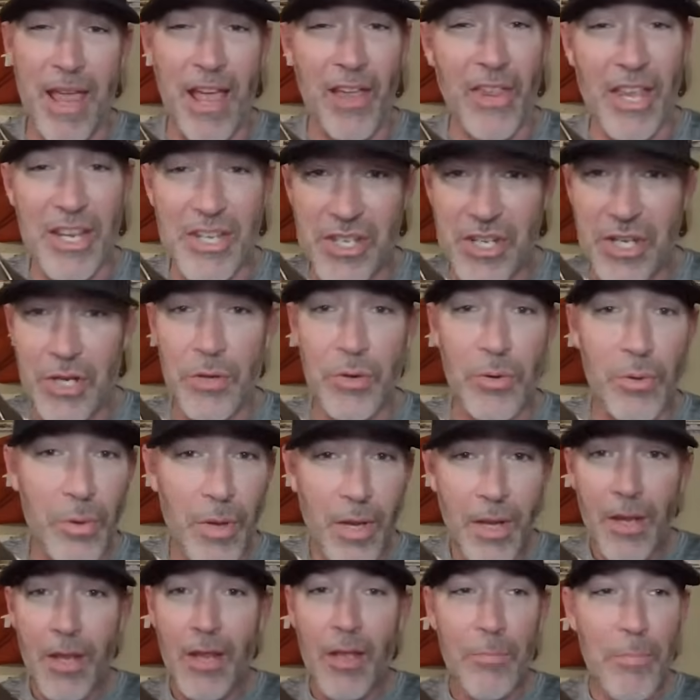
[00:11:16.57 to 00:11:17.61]
LSU.
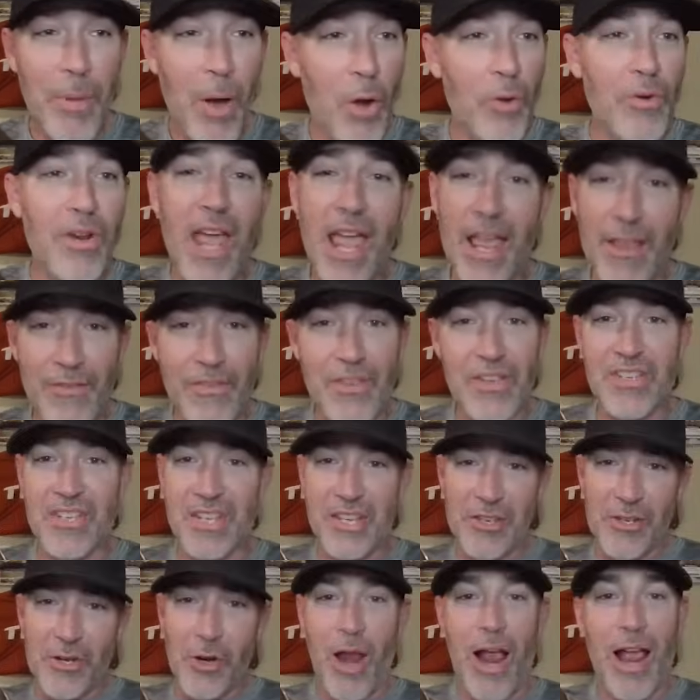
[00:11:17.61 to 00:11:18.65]
Bo Davis
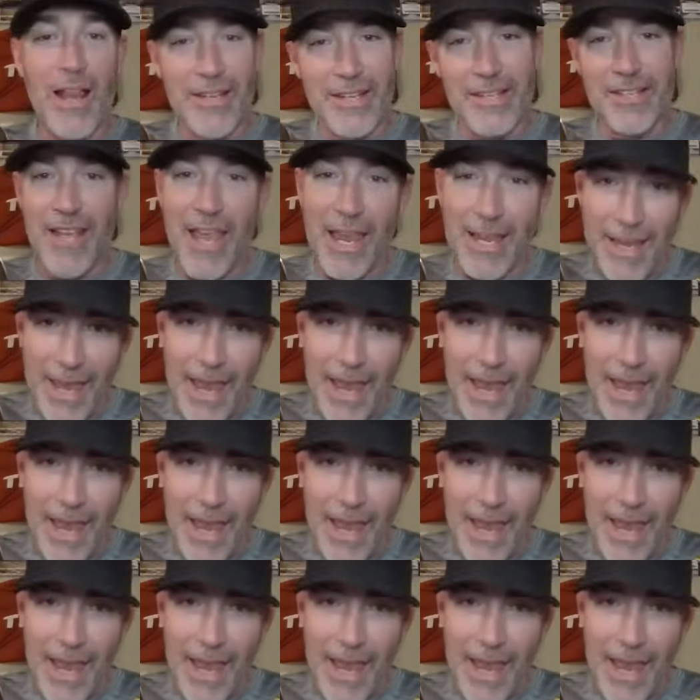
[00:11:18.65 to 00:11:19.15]
is trying to take